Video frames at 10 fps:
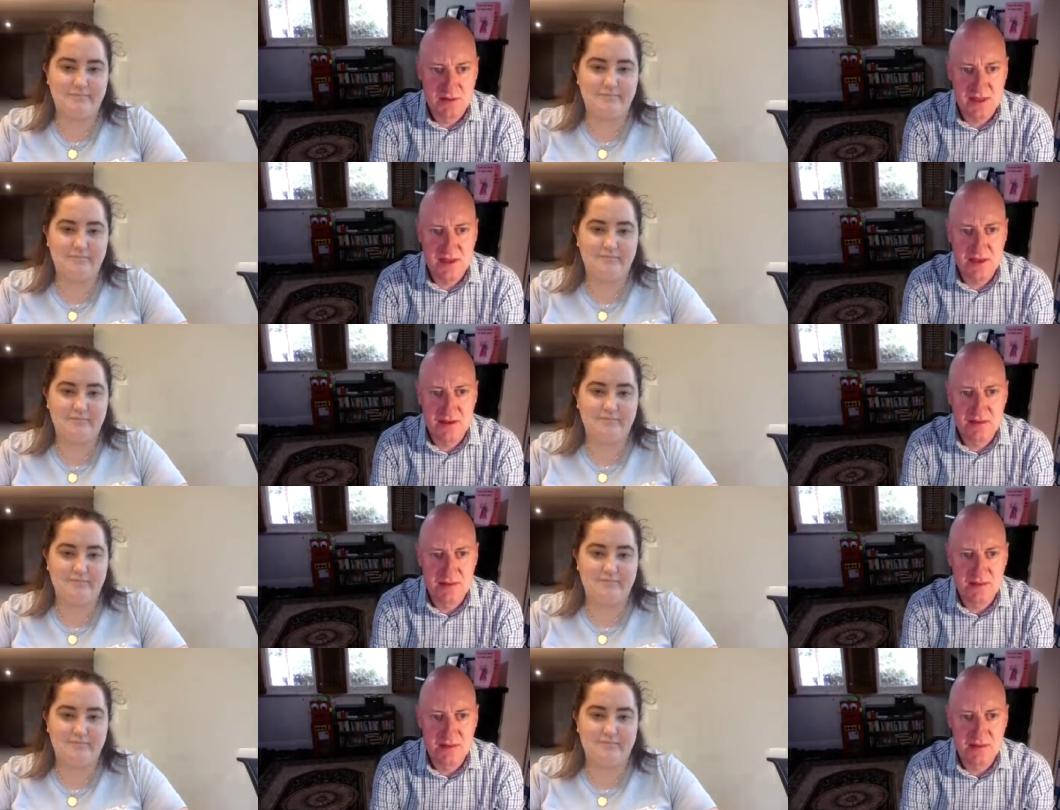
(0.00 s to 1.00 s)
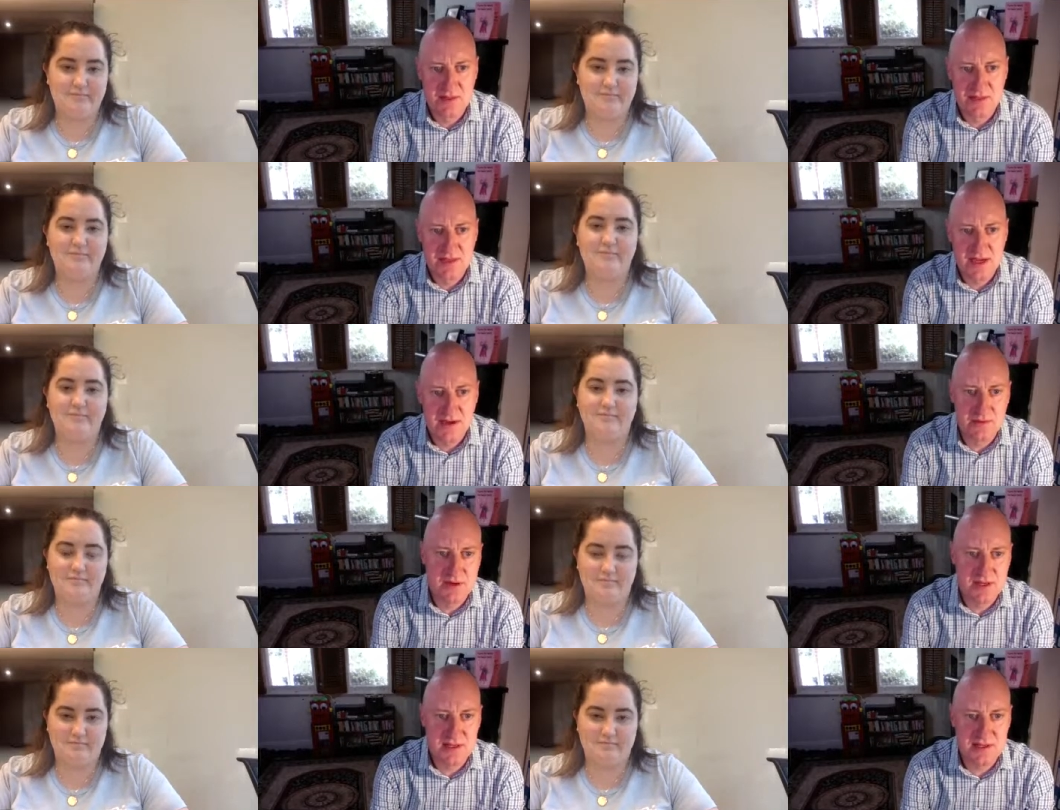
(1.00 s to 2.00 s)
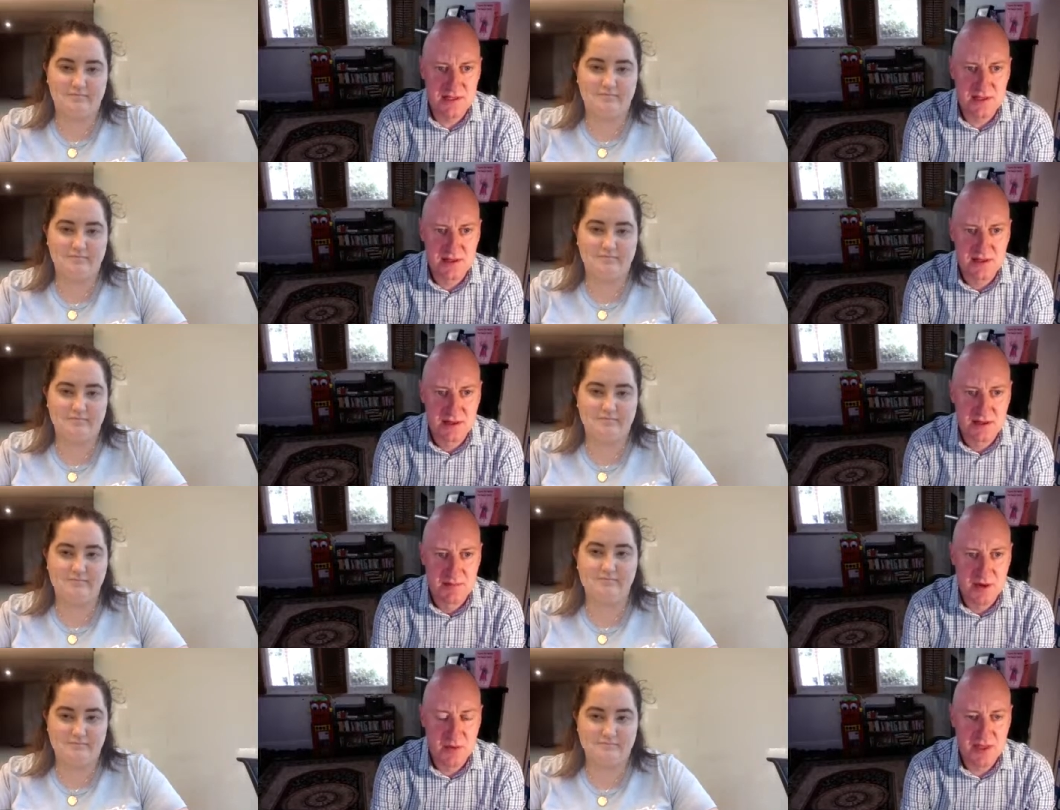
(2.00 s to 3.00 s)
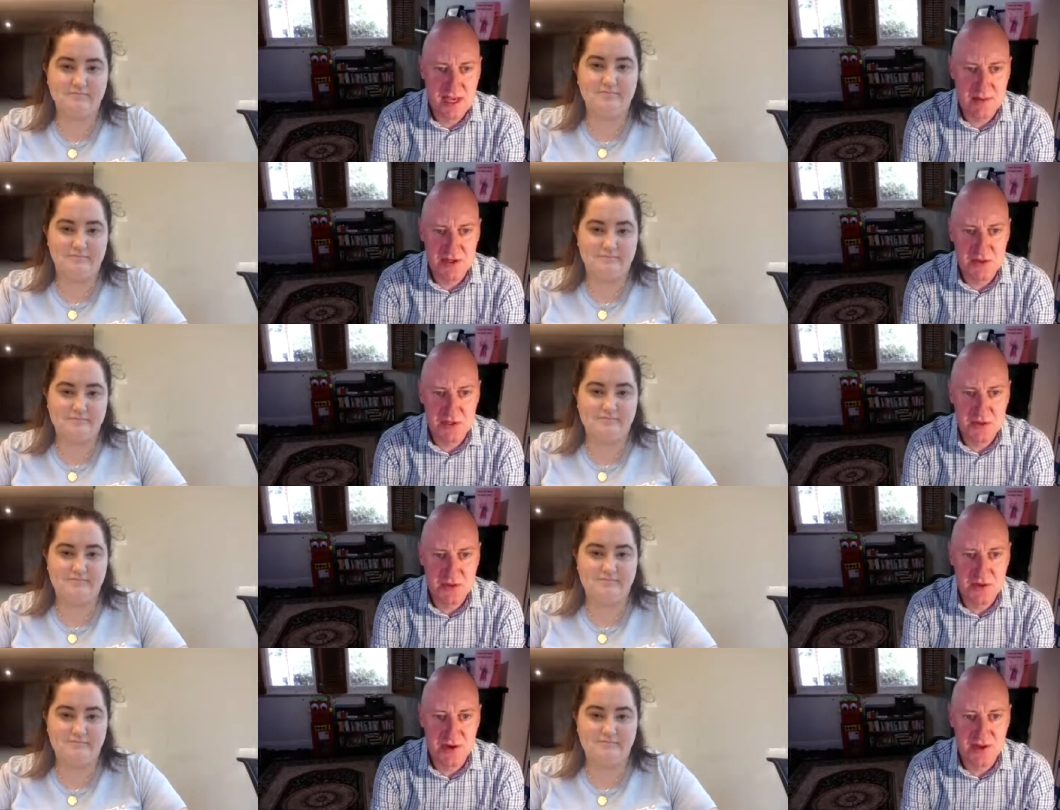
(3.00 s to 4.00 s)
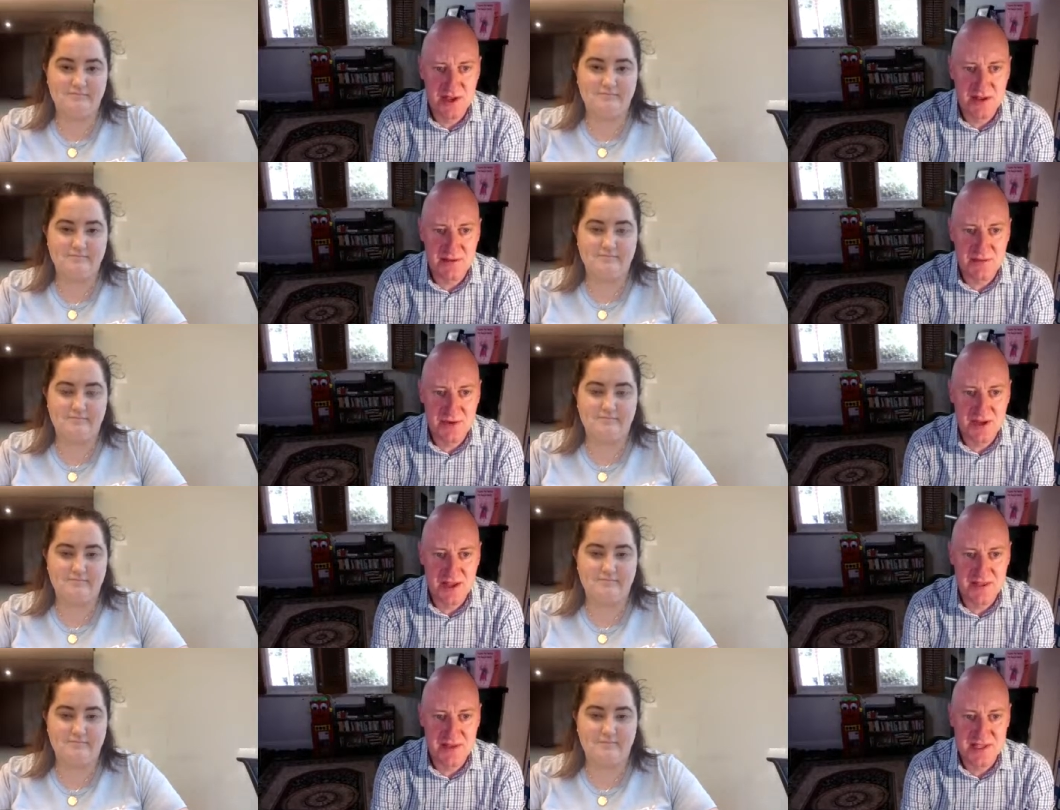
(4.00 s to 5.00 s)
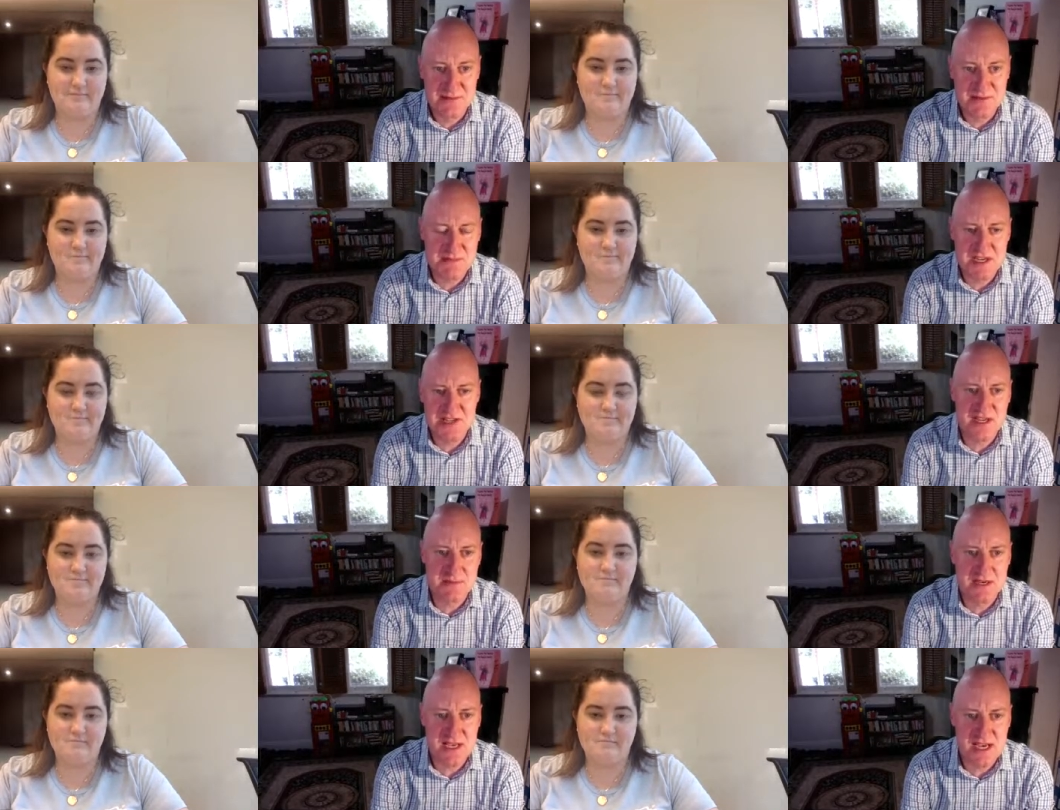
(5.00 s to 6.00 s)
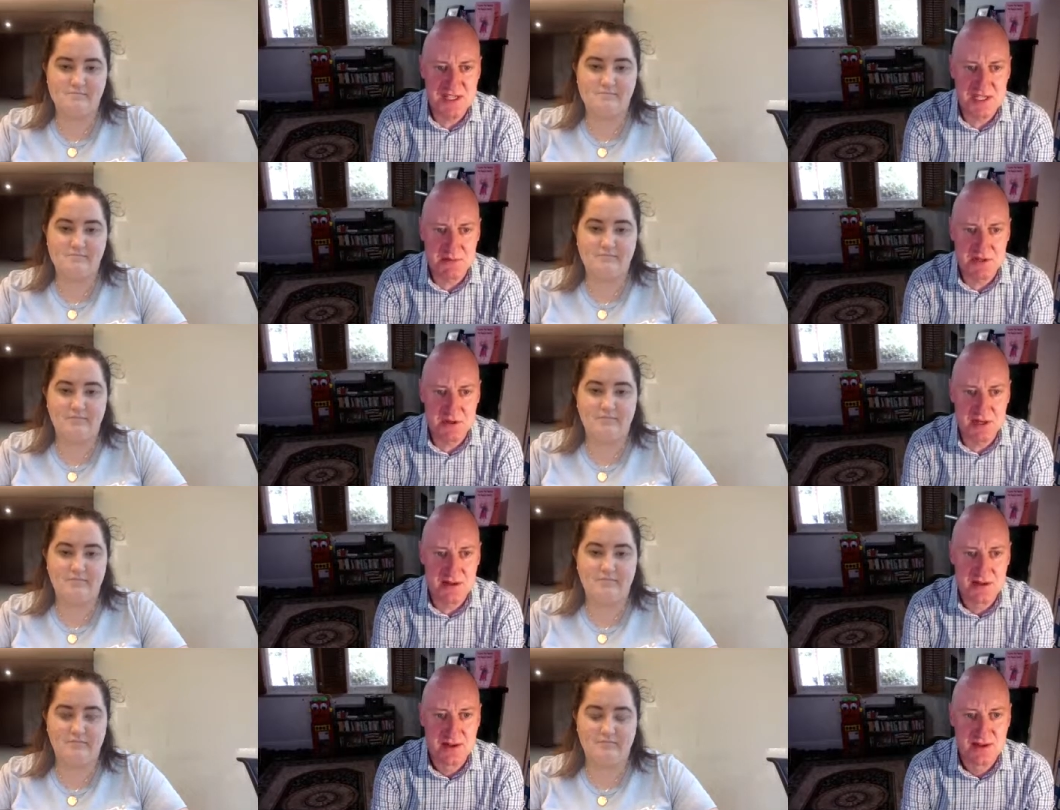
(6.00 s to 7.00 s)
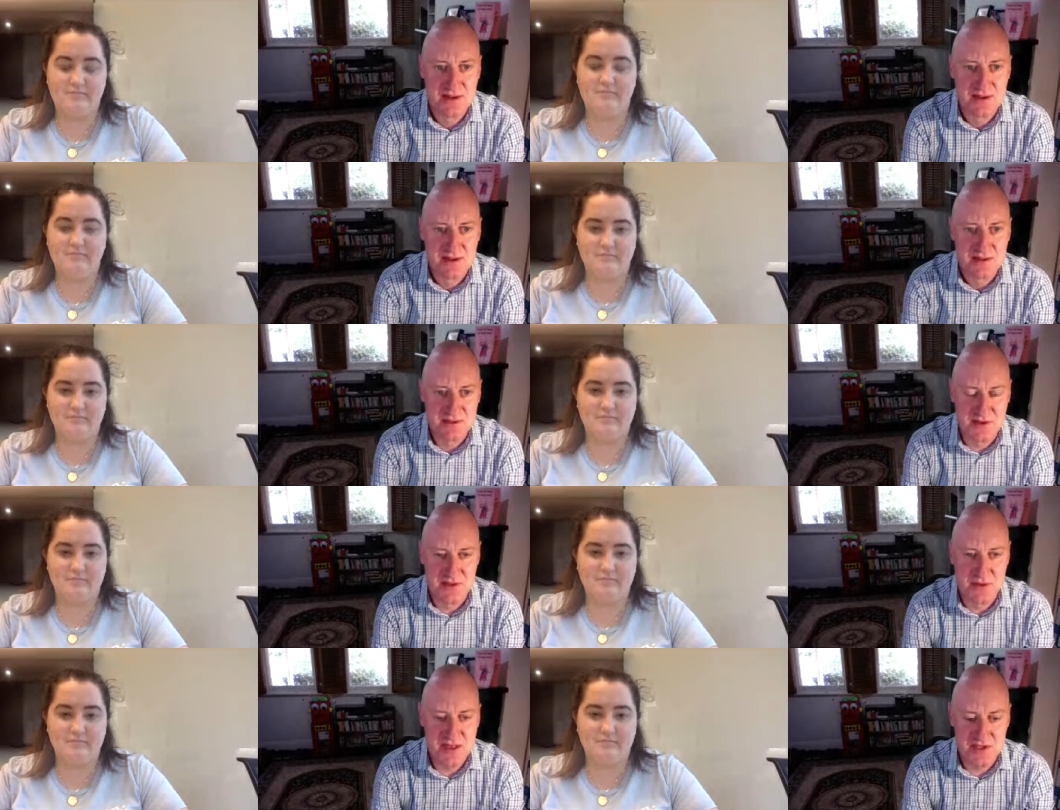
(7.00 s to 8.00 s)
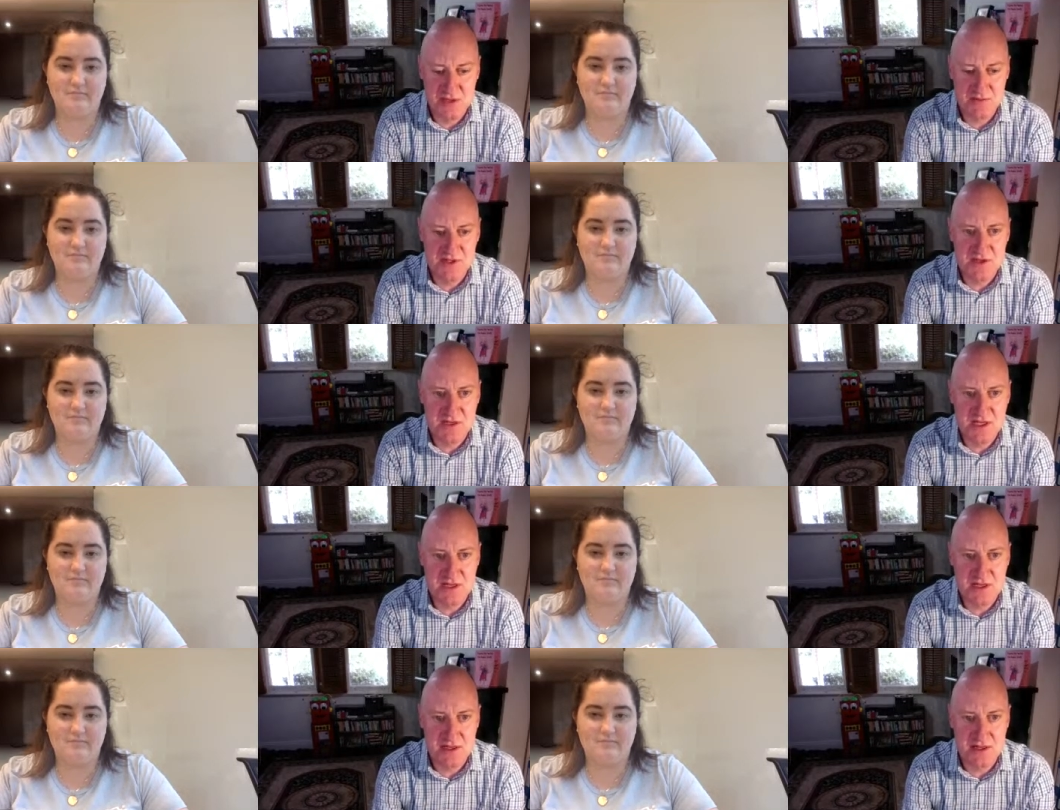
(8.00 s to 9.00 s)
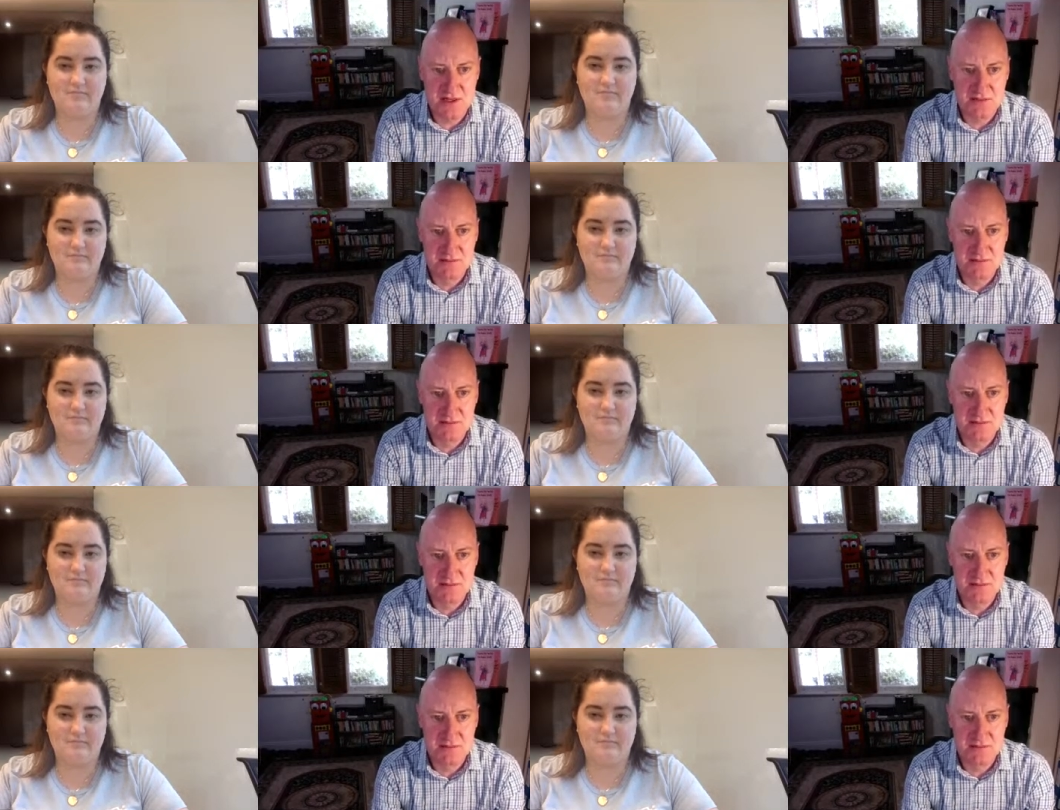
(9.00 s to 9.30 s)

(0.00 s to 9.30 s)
Speaker 1: think they know what it is, but when they come and talk to a lawyer, they work out that there's a mismatch of expectations between sort of the way the term is used in a, in a